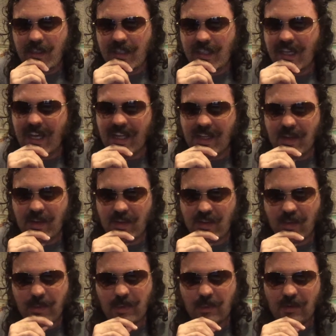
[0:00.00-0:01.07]
yeah. Uh,
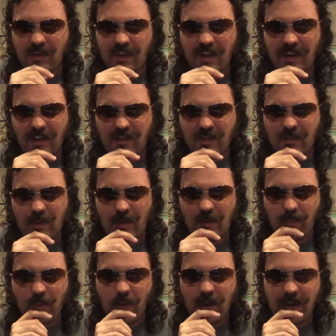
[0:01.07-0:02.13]
some people uh, how some people
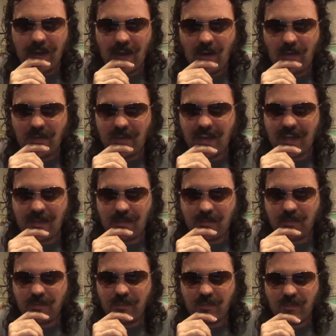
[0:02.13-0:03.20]
pointed out it's like
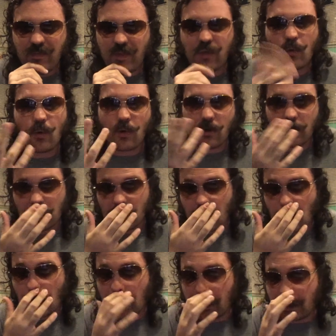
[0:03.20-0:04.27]
Thor
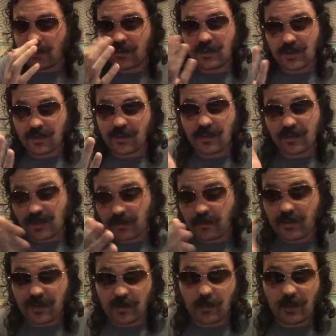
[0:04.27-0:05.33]
though because just some of the
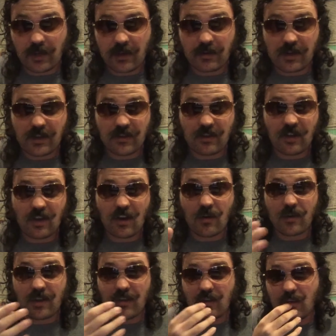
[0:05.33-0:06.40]
similarities. You know,
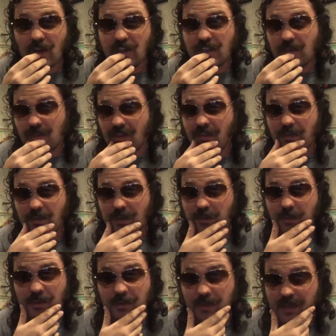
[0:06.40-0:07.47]
he's questioning himself if he
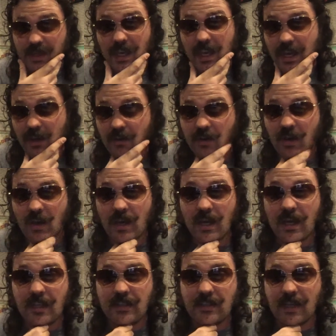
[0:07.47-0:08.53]
wants to be king or
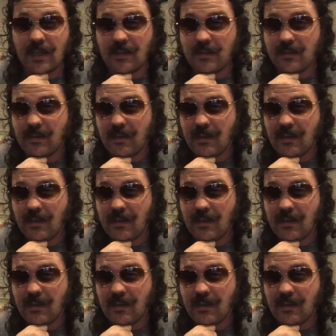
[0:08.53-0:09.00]
not, and